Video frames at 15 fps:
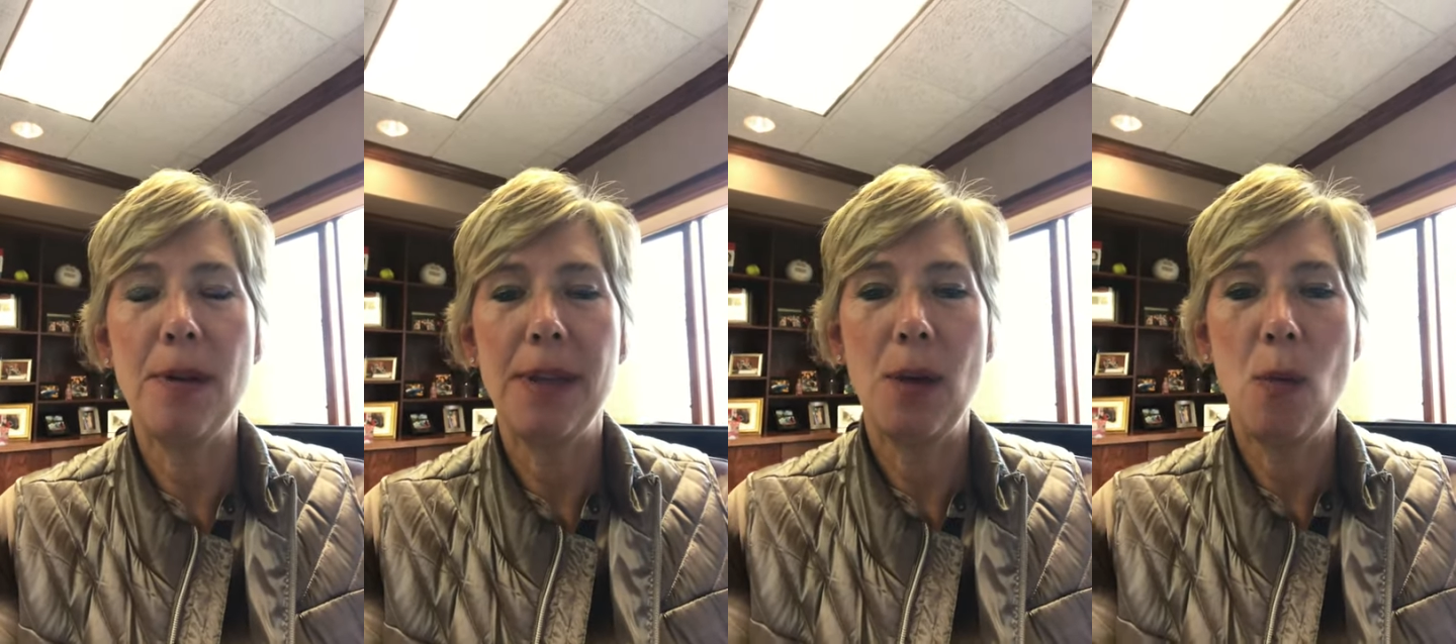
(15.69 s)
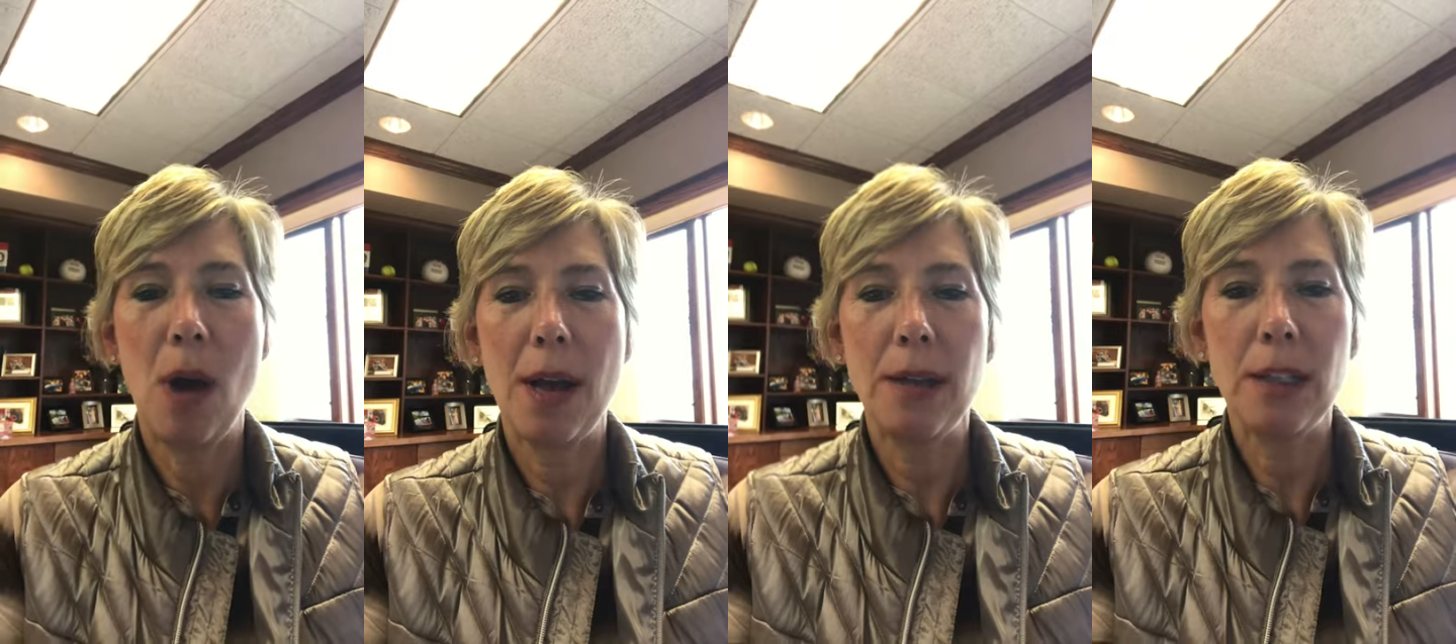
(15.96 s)
They
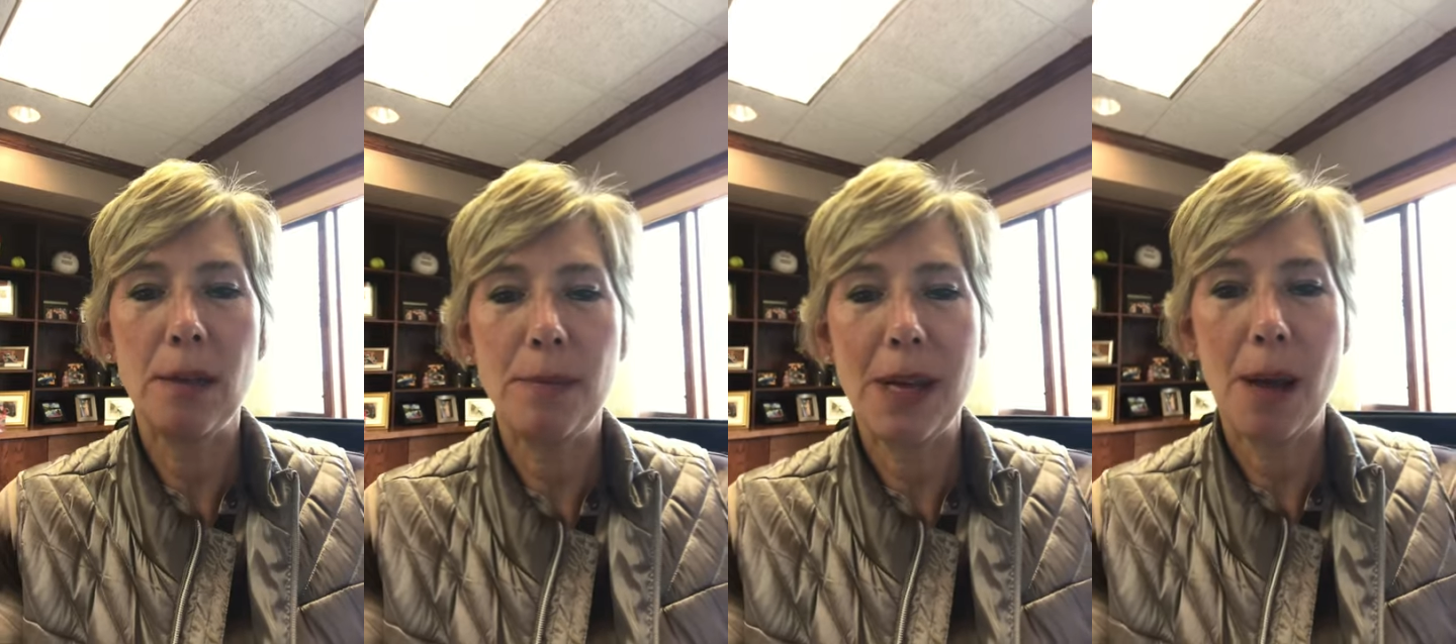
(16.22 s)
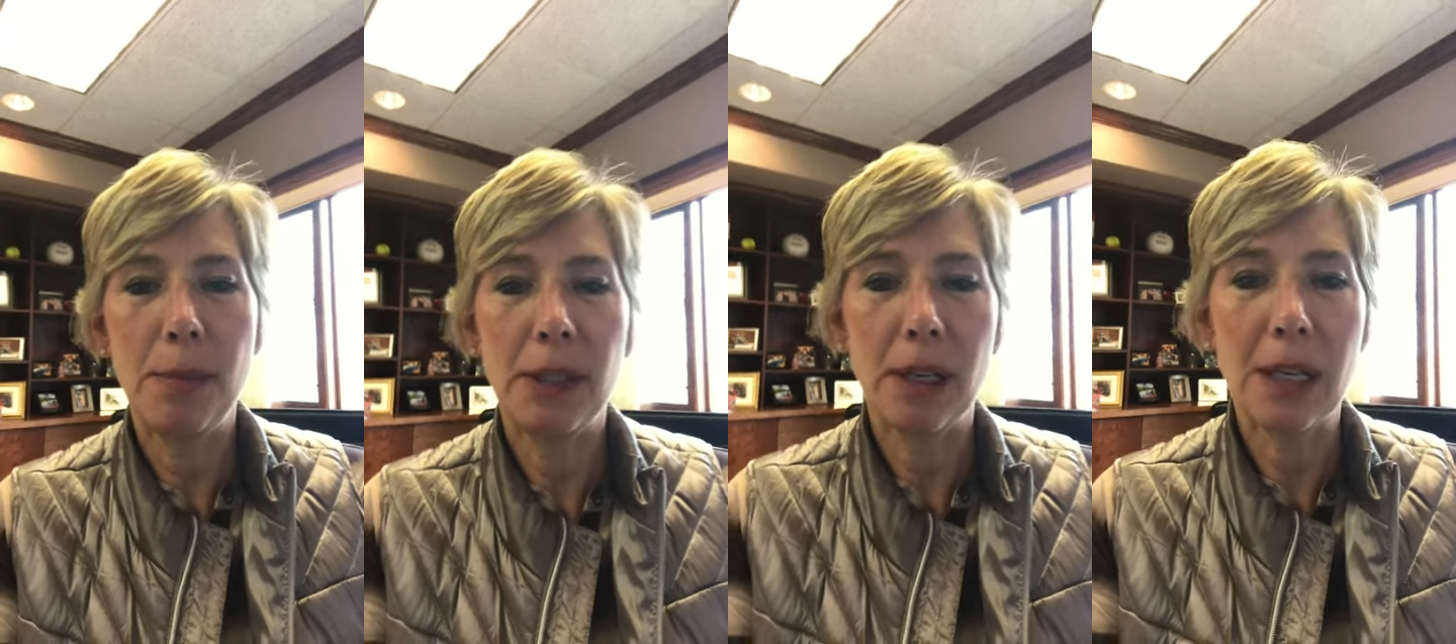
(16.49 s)
want to be
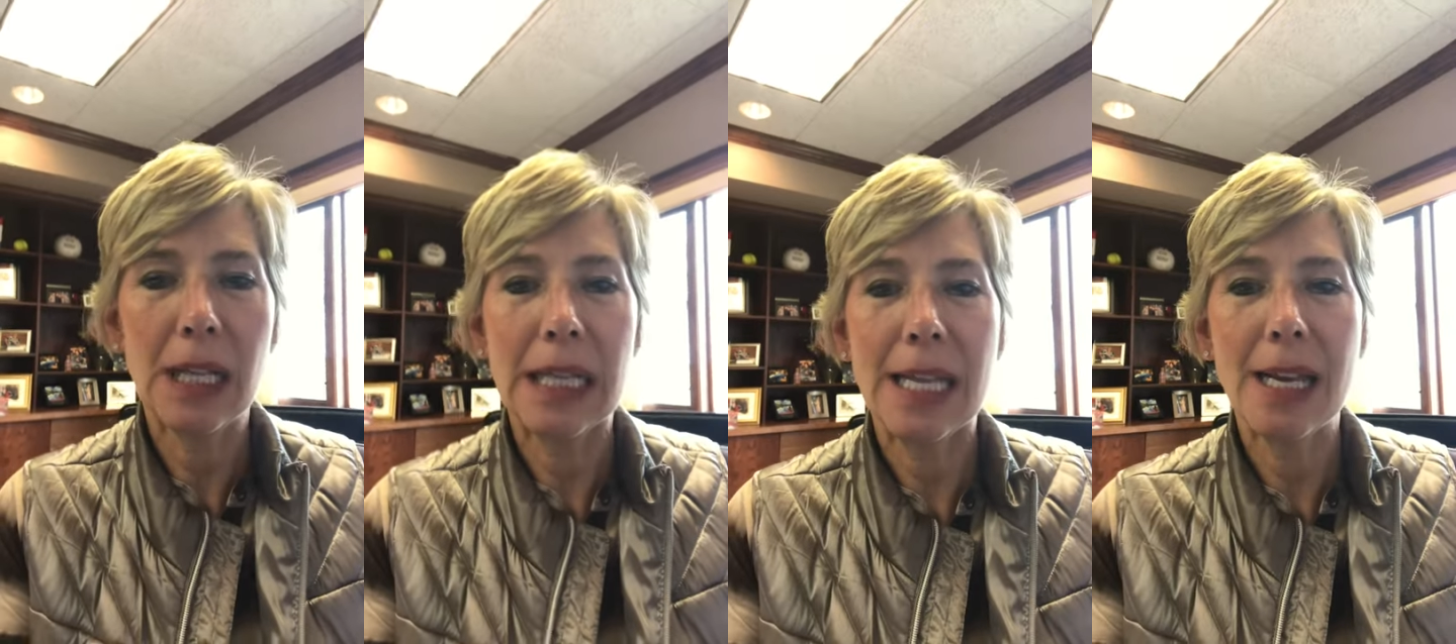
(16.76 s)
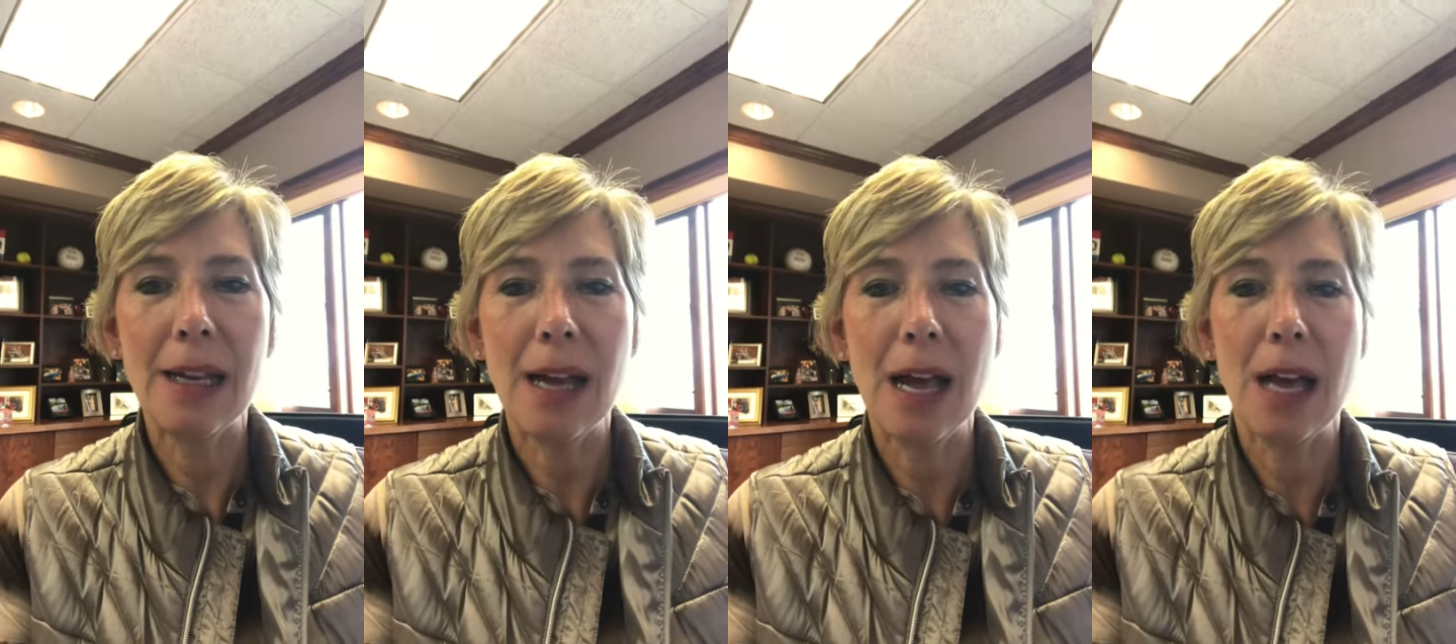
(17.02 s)
able to
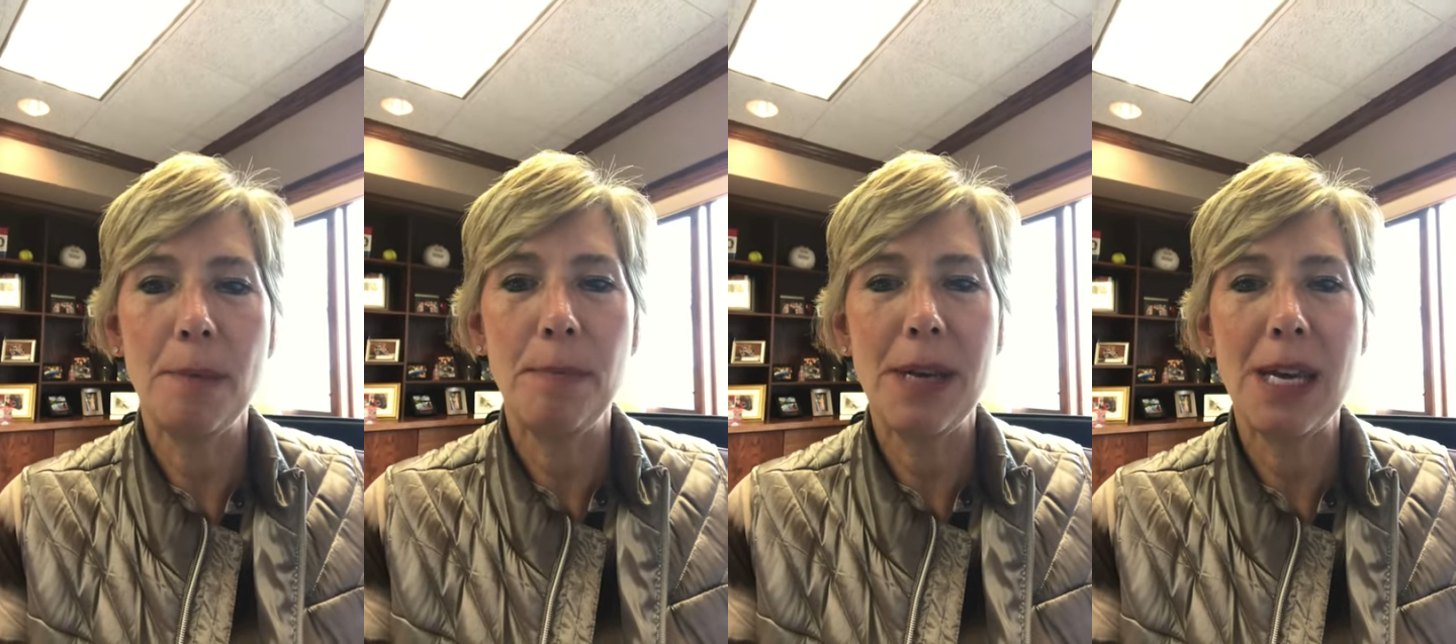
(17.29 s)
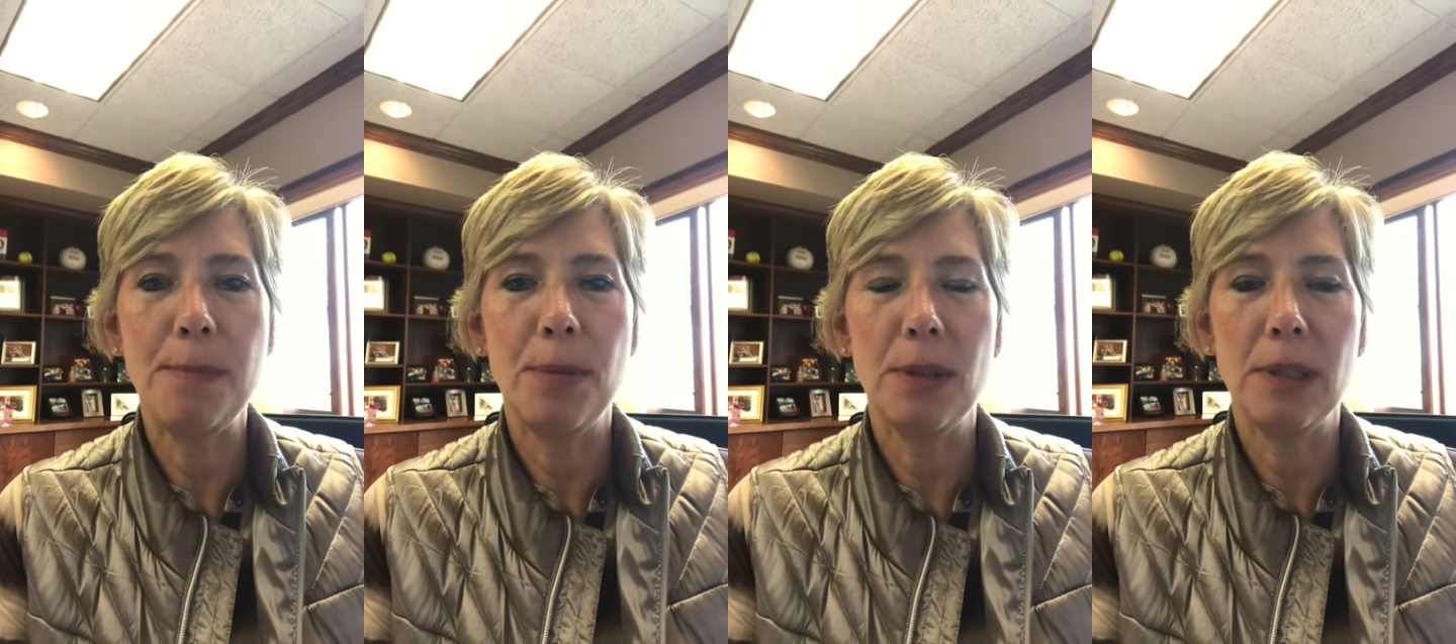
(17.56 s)
click on
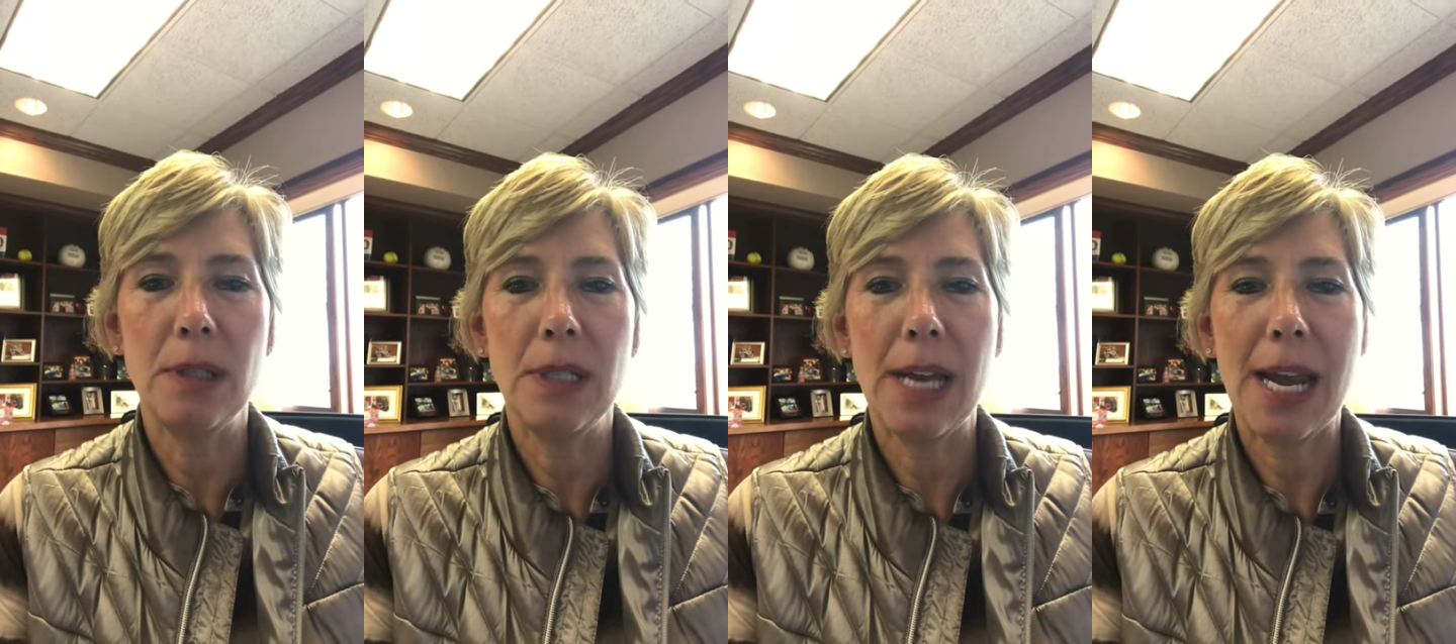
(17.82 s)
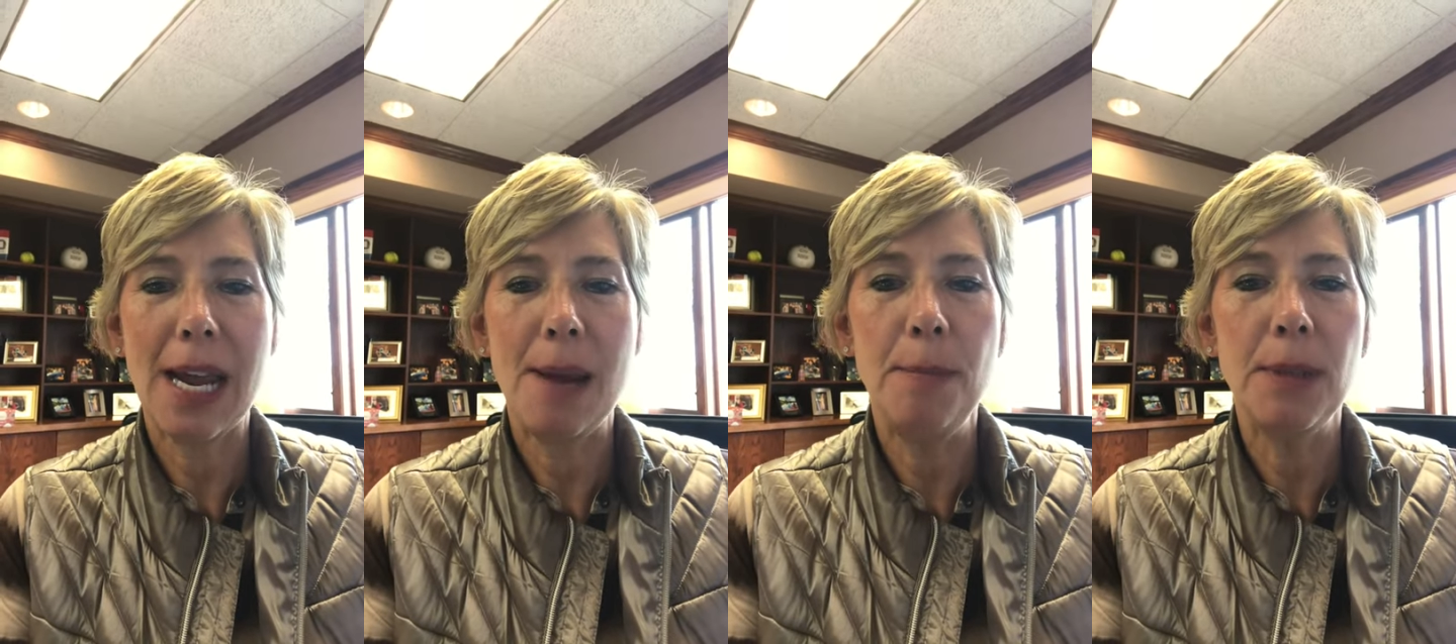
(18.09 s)
people's
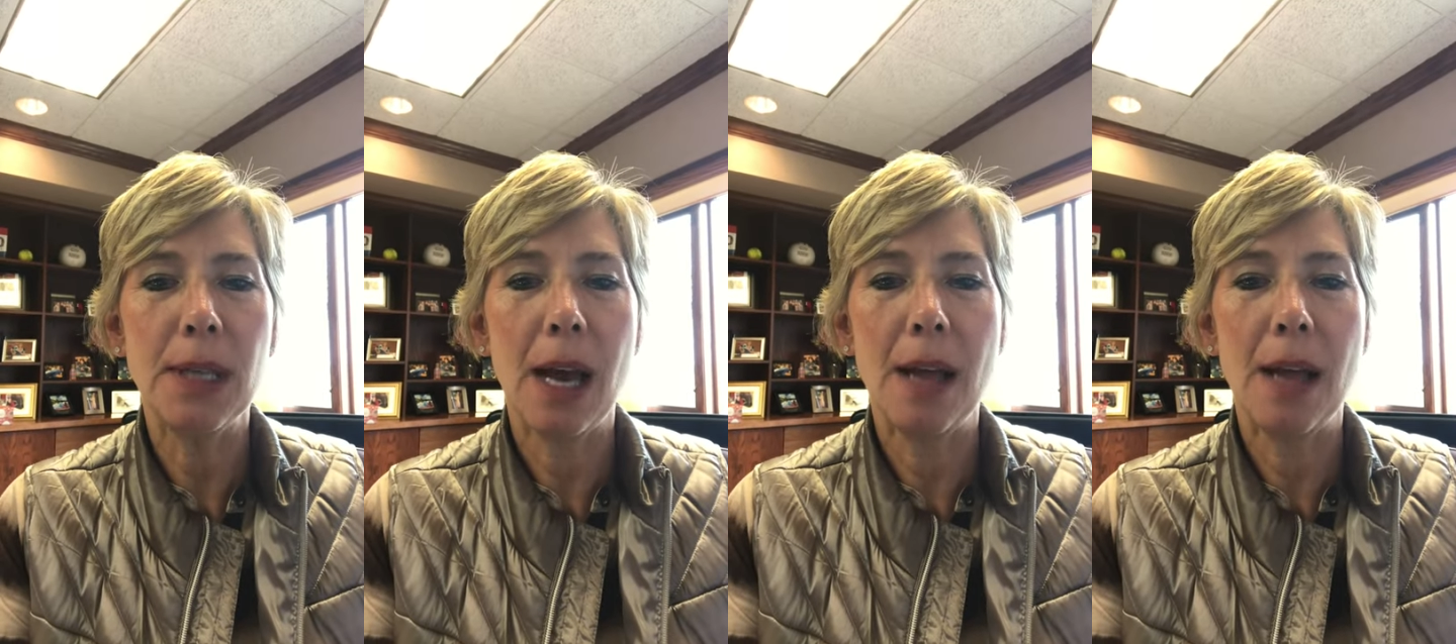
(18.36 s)
names